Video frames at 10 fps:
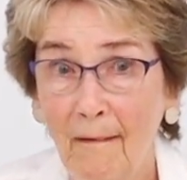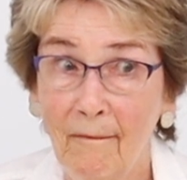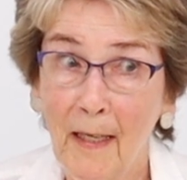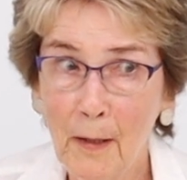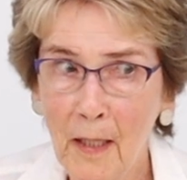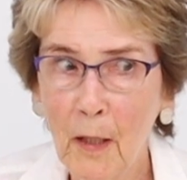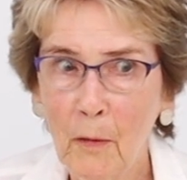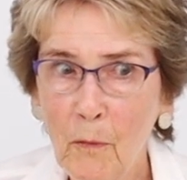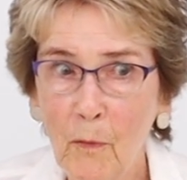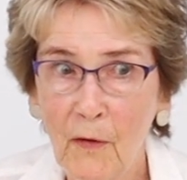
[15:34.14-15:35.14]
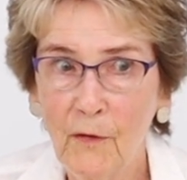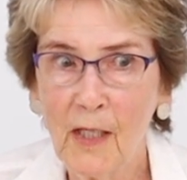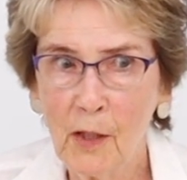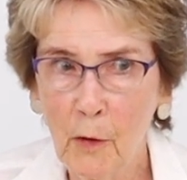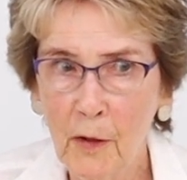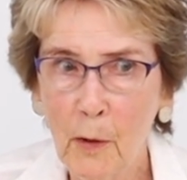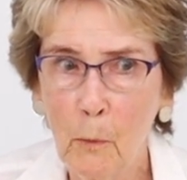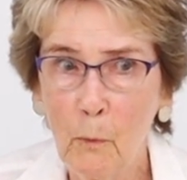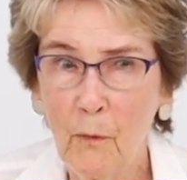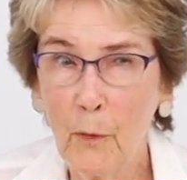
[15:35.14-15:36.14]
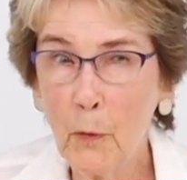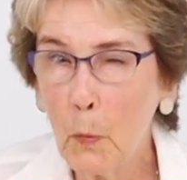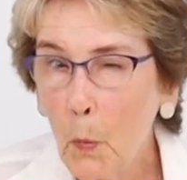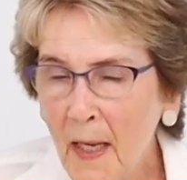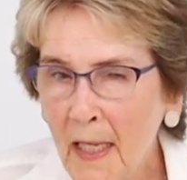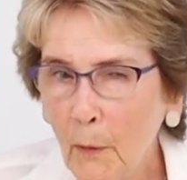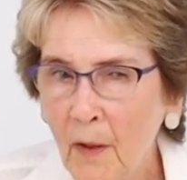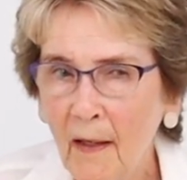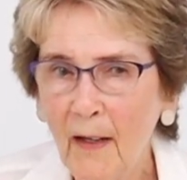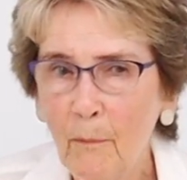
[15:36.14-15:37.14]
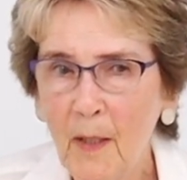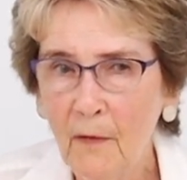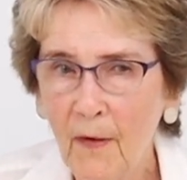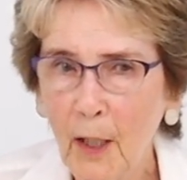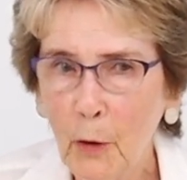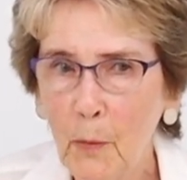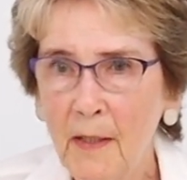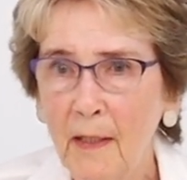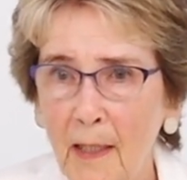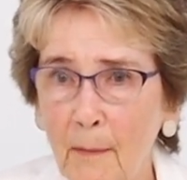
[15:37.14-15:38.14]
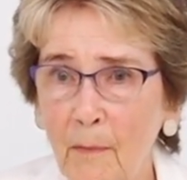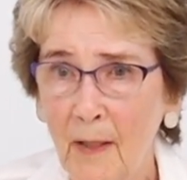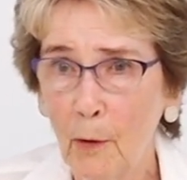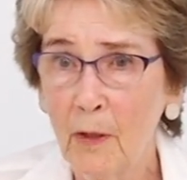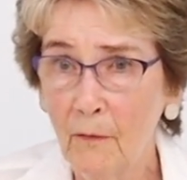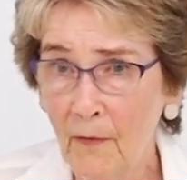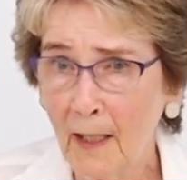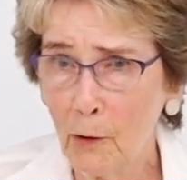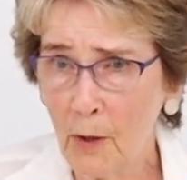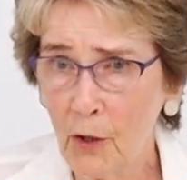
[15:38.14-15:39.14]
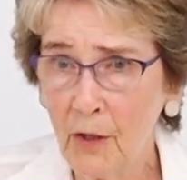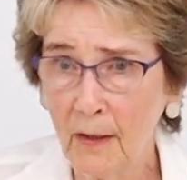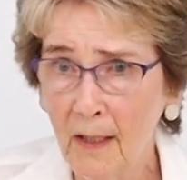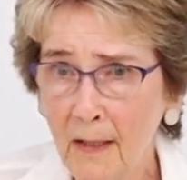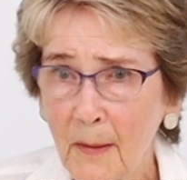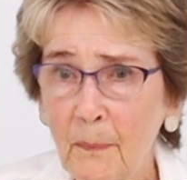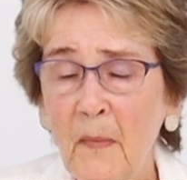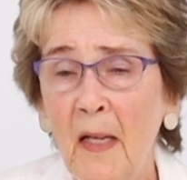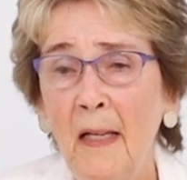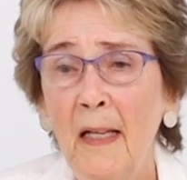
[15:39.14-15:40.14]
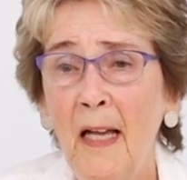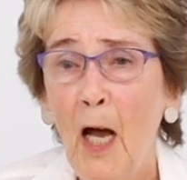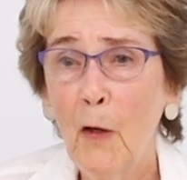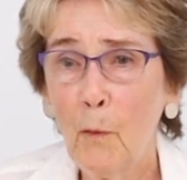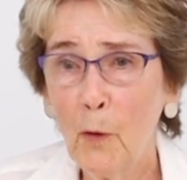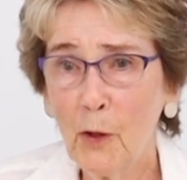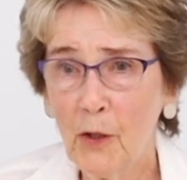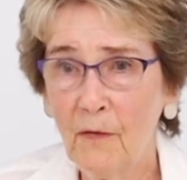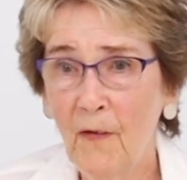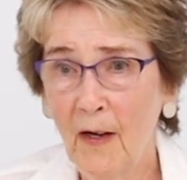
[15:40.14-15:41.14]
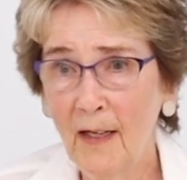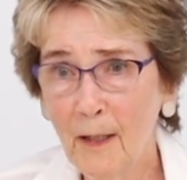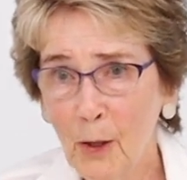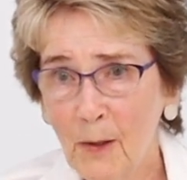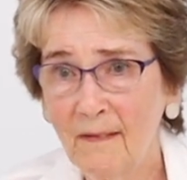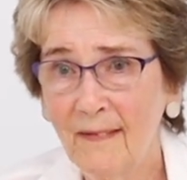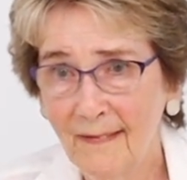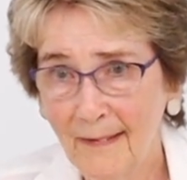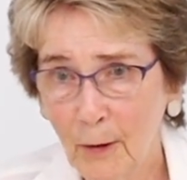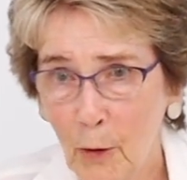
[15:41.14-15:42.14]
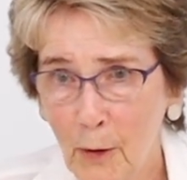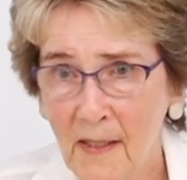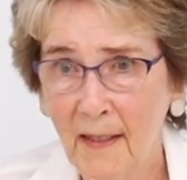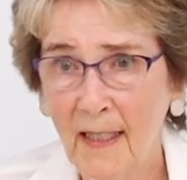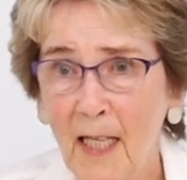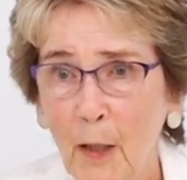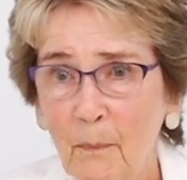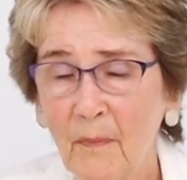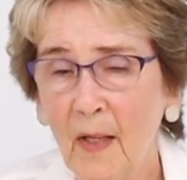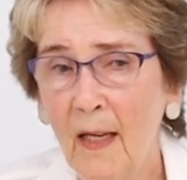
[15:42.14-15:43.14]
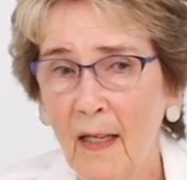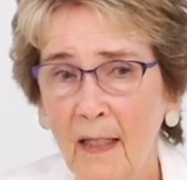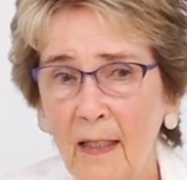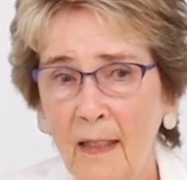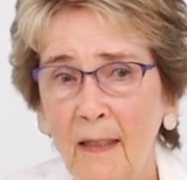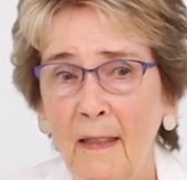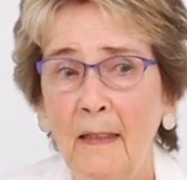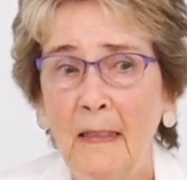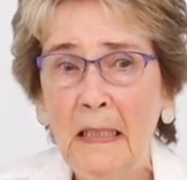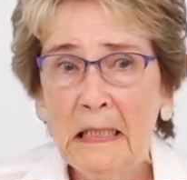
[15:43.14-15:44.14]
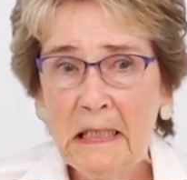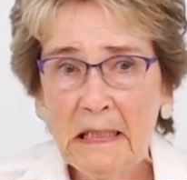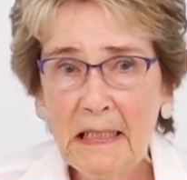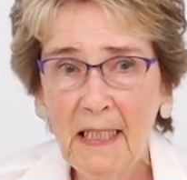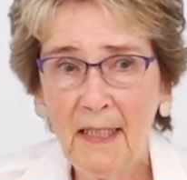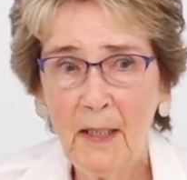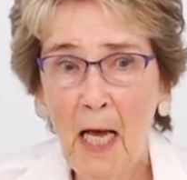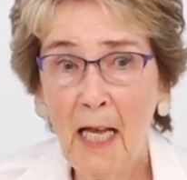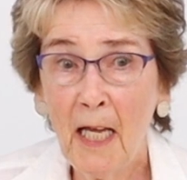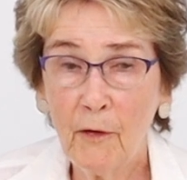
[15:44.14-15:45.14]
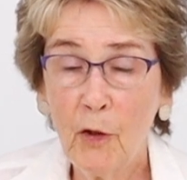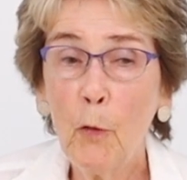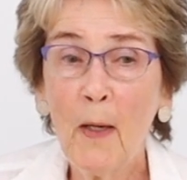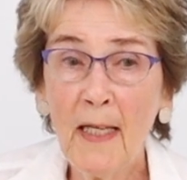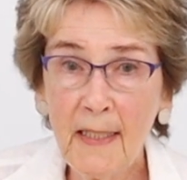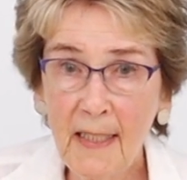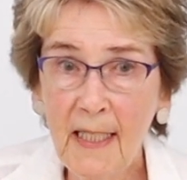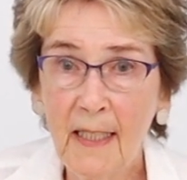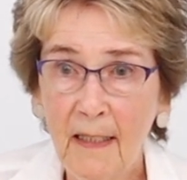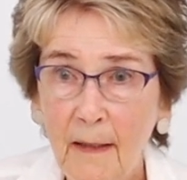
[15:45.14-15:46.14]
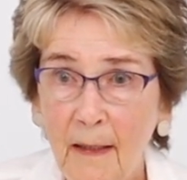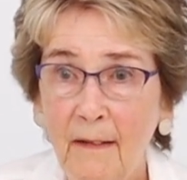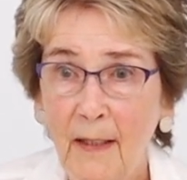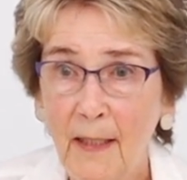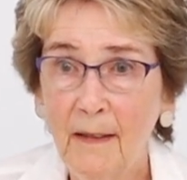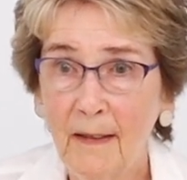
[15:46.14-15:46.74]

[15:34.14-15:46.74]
right now, we've just gone through a week where I've been evacuated. I'm now in evacuation alert. I've watched the fires across the lake. And I had no idea that